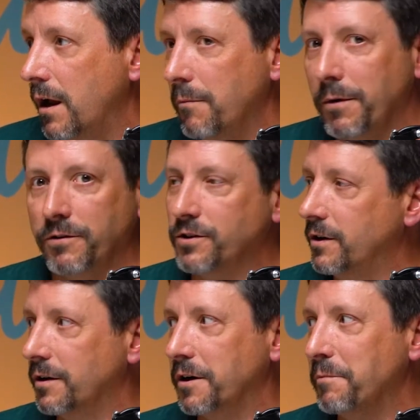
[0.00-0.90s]
but sure
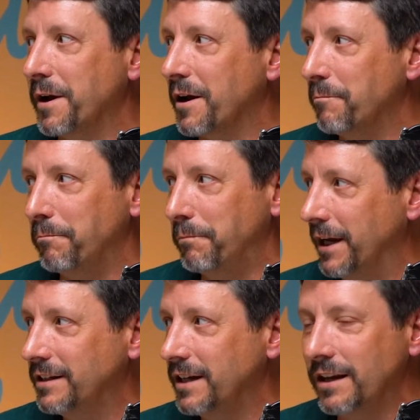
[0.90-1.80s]
going to make a
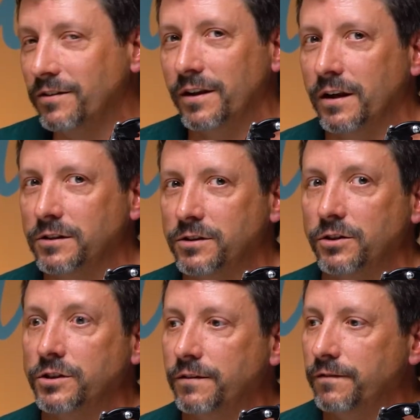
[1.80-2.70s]
big dent in it so
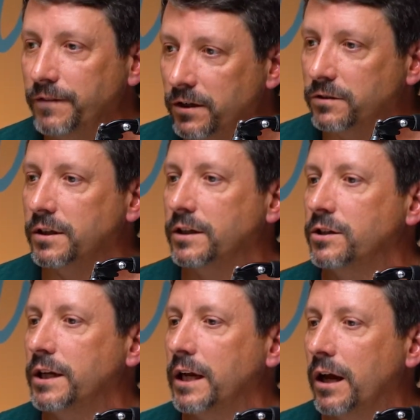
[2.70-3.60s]
she feels like she
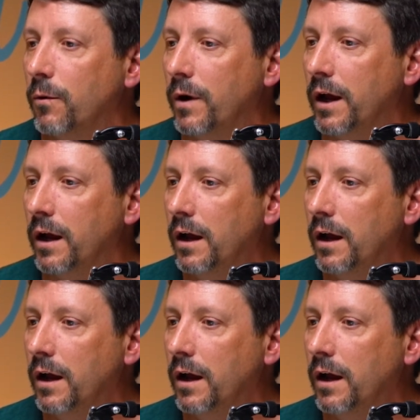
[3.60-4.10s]
can get away.